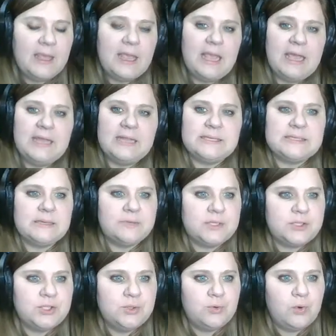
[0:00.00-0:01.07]
And it's subject
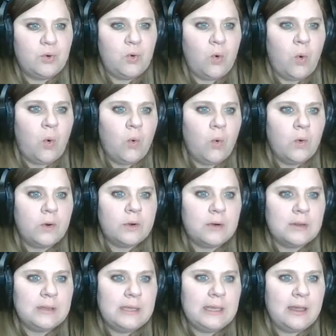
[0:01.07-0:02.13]
to
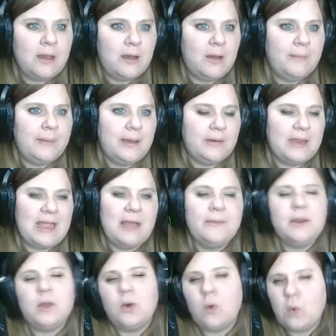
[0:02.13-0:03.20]
quarterly compounding. How
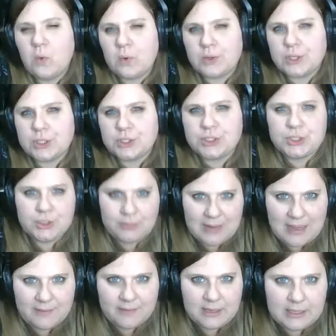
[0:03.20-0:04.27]
many quarters do you
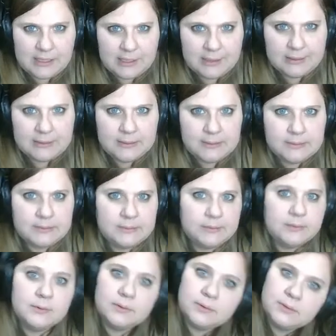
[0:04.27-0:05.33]
have in a year?
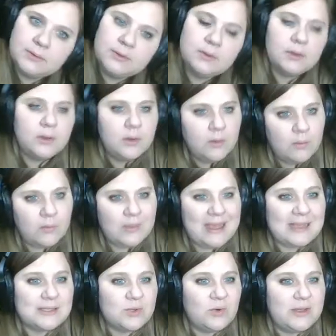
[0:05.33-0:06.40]
Well,
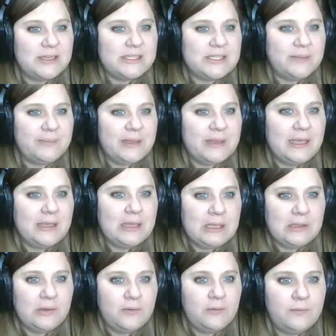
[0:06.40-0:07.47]
that's going to be
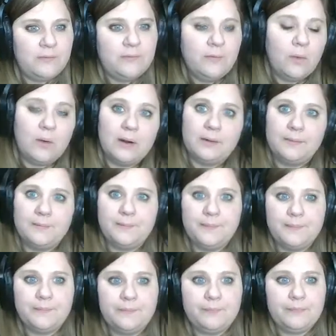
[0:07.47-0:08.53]
4.
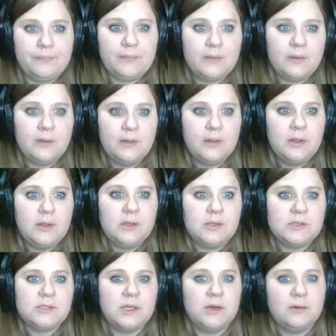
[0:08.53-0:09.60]

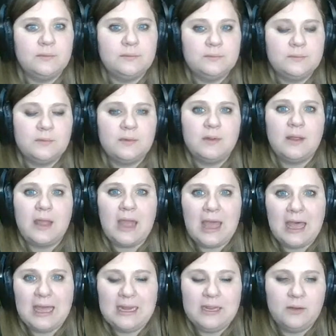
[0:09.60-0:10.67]
So
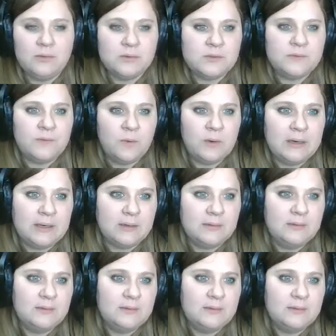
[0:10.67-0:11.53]
N equals 4,